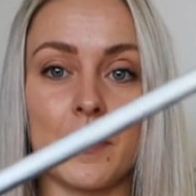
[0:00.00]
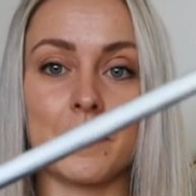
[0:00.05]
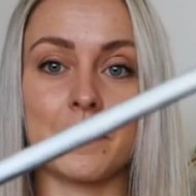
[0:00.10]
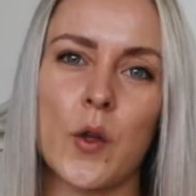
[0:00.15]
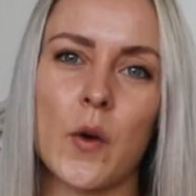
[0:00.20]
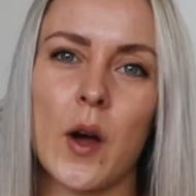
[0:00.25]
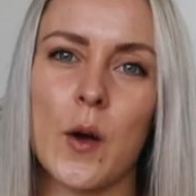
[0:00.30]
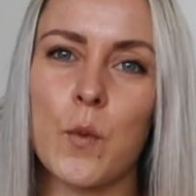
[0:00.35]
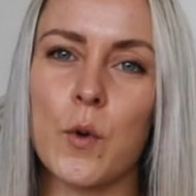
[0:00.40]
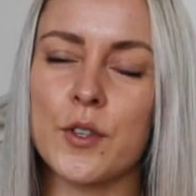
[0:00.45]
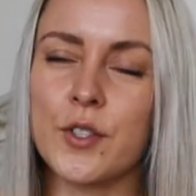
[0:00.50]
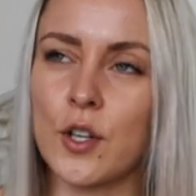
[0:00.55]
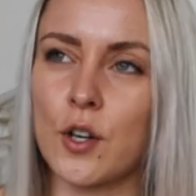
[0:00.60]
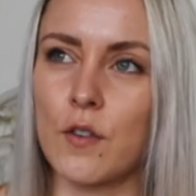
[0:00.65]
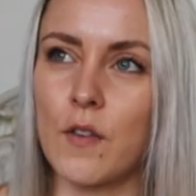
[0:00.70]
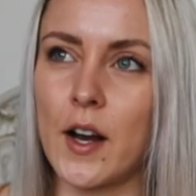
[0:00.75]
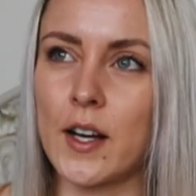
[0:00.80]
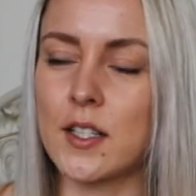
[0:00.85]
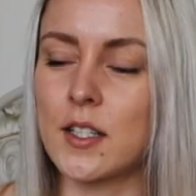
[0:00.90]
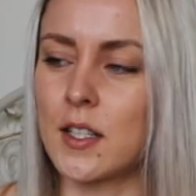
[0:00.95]
Although I was
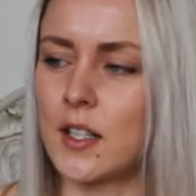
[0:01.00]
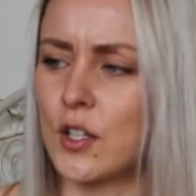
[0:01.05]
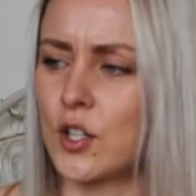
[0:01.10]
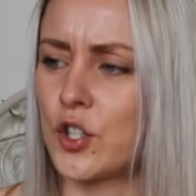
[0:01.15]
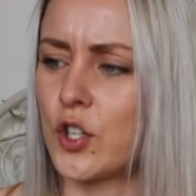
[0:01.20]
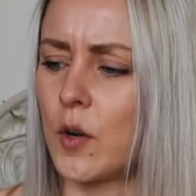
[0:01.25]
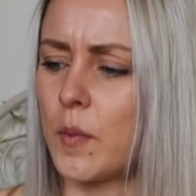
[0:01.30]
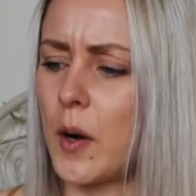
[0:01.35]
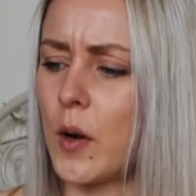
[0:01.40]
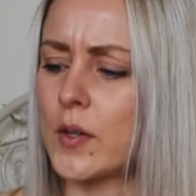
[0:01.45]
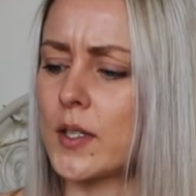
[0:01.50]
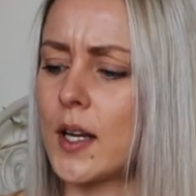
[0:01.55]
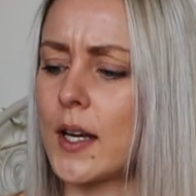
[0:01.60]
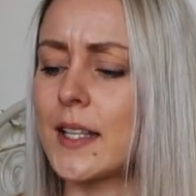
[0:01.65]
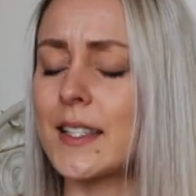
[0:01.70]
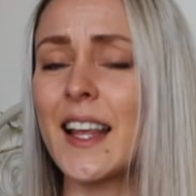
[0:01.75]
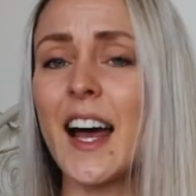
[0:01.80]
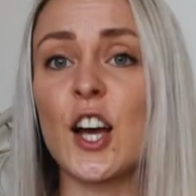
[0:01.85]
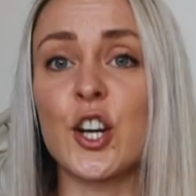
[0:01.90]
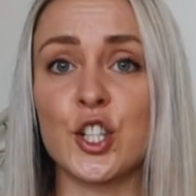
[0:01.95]
corrected in the shop. I was
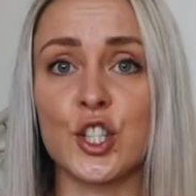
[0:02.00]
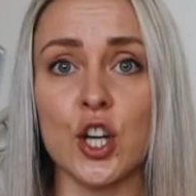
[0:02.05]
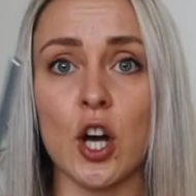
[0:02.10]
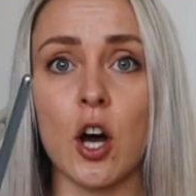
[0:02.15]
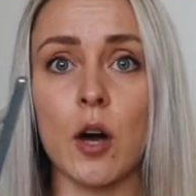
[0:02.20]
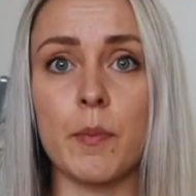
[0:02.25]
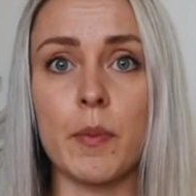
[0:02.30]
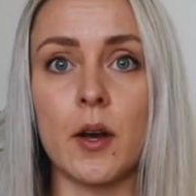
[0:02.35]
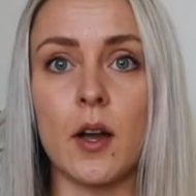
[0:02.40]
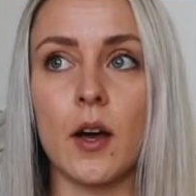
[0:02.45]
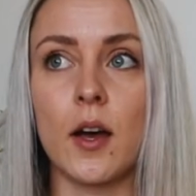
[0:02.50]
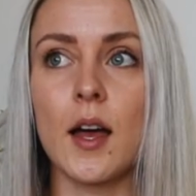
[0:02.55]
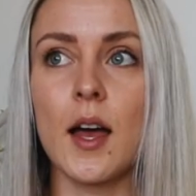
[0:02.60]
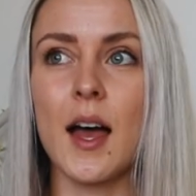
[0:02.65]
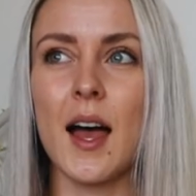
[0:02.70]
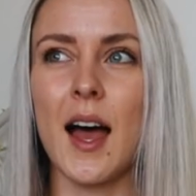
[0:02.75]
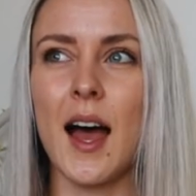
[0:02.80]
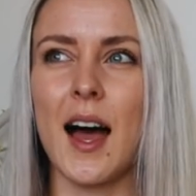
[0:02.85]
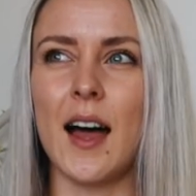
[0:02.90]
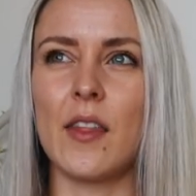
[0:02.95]
like, is that a sharpener?
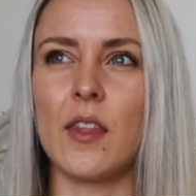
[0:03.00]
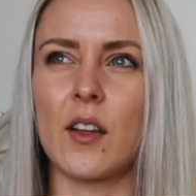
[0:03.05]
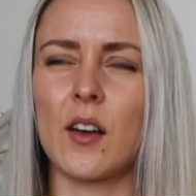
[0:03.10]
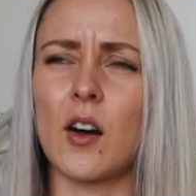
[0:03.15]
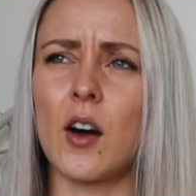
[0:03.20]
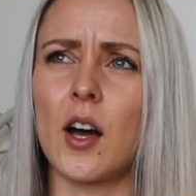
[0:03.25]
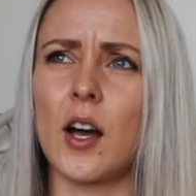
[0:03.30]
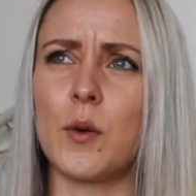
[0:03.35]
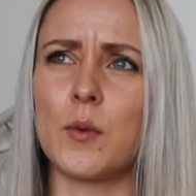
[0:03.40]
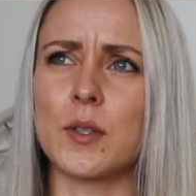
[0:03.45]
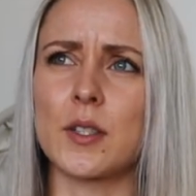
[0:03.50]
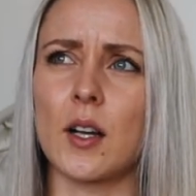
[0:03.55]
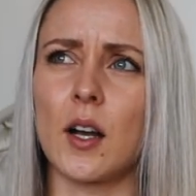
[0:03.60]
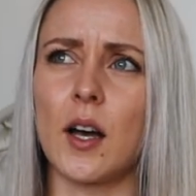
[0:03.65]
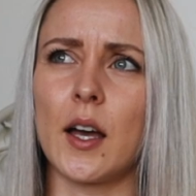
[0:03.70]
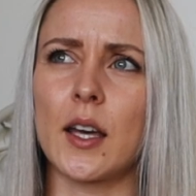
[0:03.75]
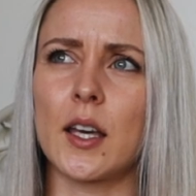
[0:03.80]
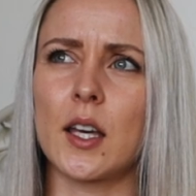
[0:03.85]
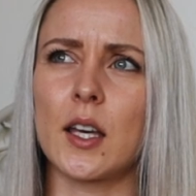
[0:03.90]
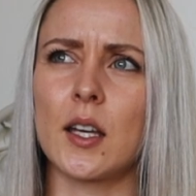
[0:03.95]
And the guy was
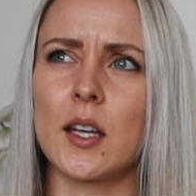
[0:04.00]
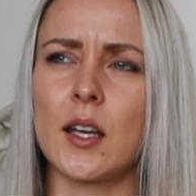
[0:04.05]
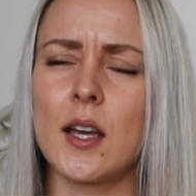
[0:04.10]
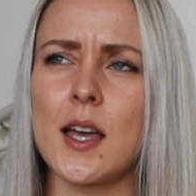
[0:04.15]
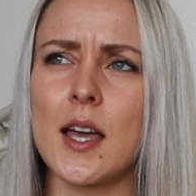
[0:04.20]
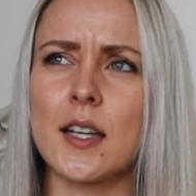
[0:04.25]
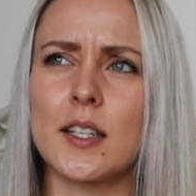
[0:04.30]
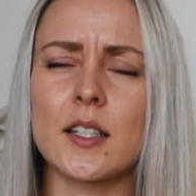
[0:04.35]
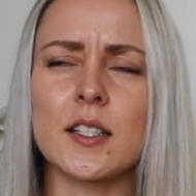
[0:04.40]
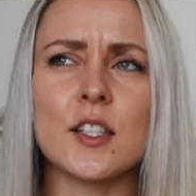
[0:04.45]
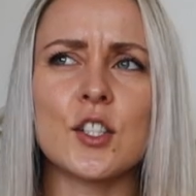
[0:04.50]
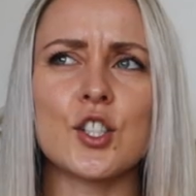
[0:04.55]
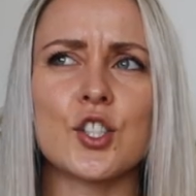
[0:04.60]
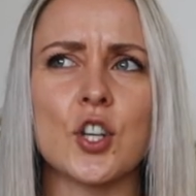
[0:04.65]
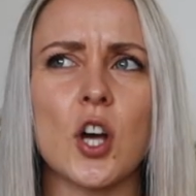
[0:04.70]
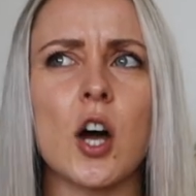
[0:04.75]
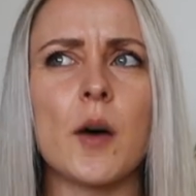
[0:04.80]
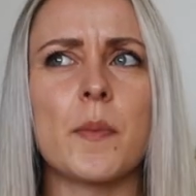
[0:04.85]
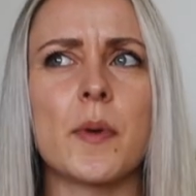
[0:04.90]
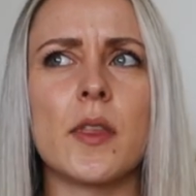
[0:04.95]
like, it doesn't
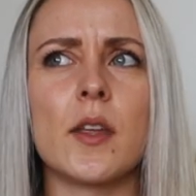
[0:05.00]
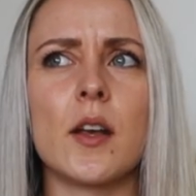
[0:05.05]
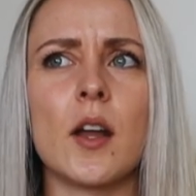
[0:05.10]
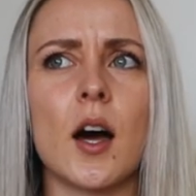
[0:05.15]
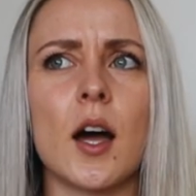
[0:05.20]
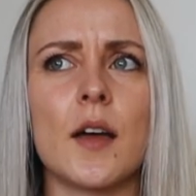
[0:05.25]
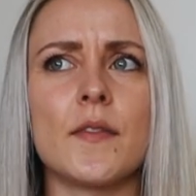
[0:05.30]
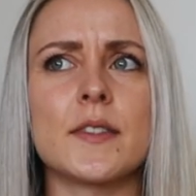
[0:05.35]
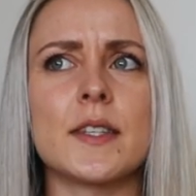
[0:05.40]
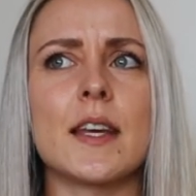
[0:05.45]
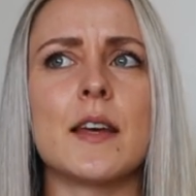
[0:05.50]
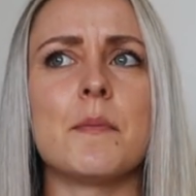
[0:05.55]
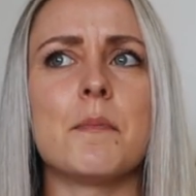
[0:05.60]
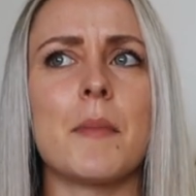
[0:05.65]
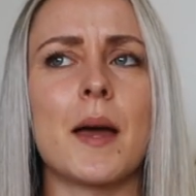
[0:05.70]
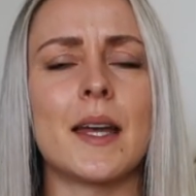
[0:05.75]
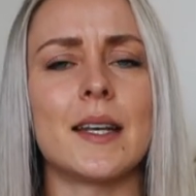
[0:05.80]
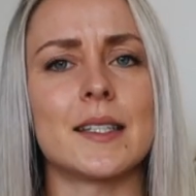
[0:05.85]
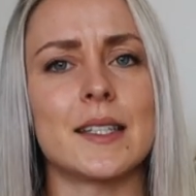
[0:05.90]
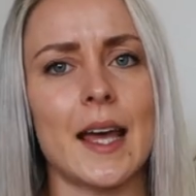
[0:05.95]
sharpen the knives, it
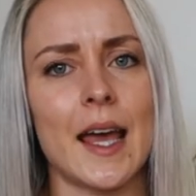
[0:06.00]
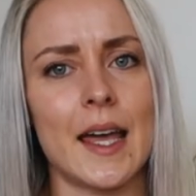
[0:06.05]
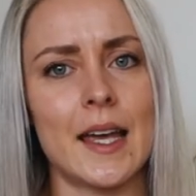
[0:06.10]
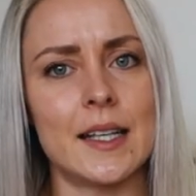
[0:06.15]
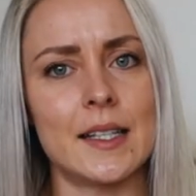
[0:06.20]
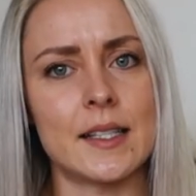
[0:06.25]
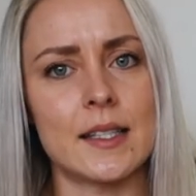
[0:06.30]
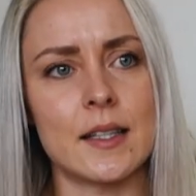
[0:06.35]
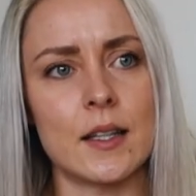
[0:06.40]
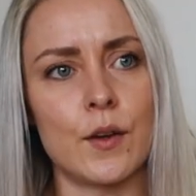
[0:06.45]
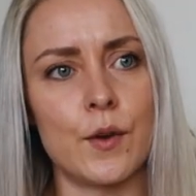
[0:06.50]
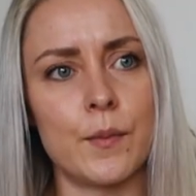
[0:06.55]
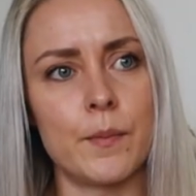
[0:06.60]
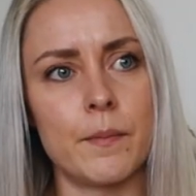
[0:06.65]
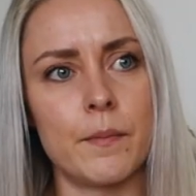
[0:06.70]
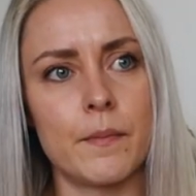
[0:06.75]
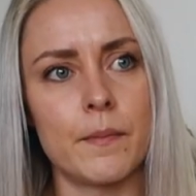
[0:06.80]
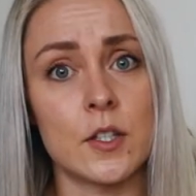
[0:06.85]
maintains them.